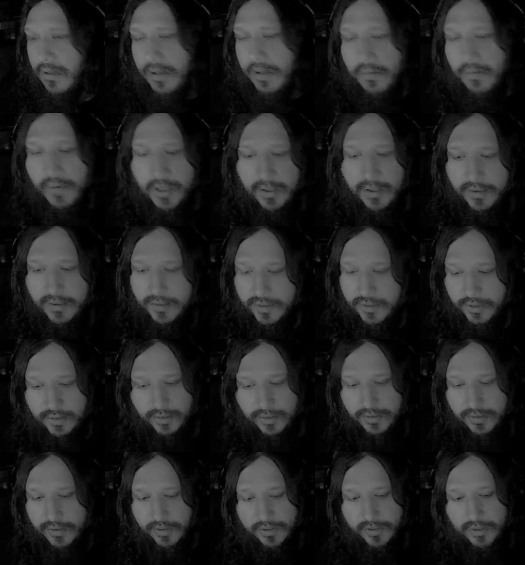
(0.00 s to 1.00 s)
I'd rather you
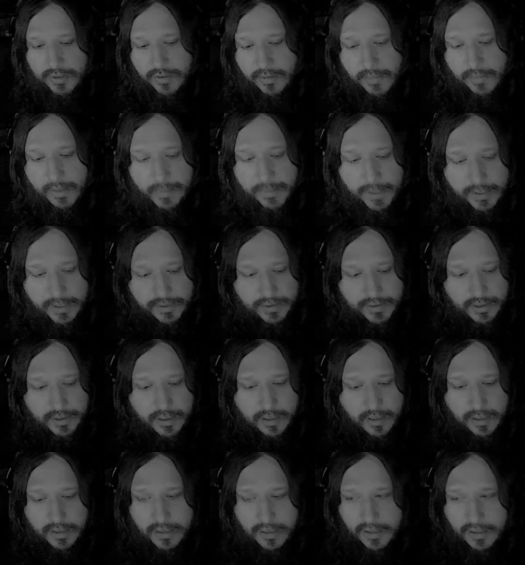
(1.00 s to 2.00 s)
just join my
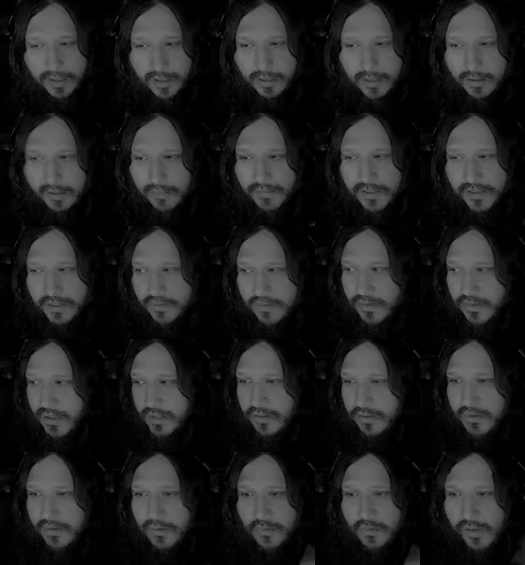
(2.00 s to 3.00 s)
Patreon and then like if you just want
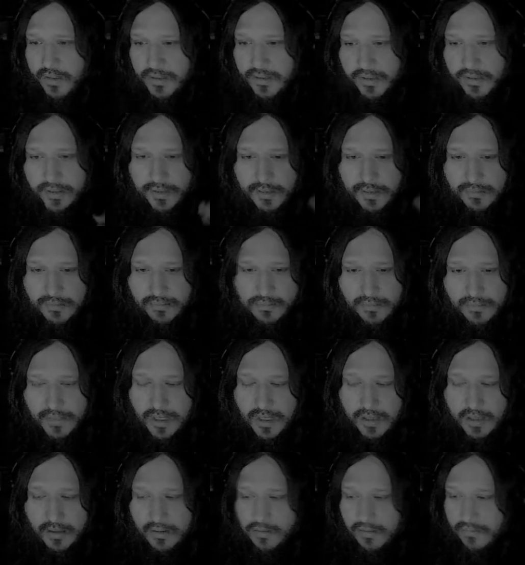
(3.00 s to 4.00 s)
to do it once, just
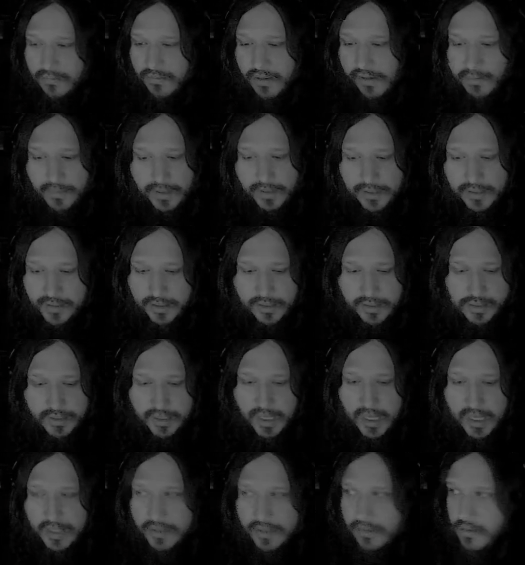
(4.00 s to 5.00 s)
I don't do $5 and just
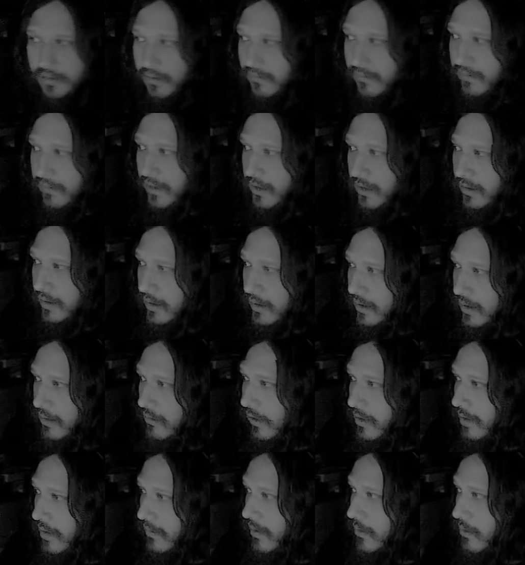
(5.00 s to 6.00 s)
cancel the whole fucking thing,
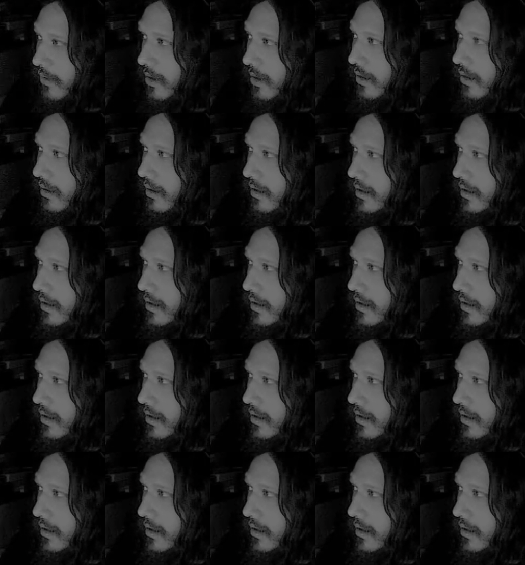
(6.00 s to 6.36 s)
whatever you want.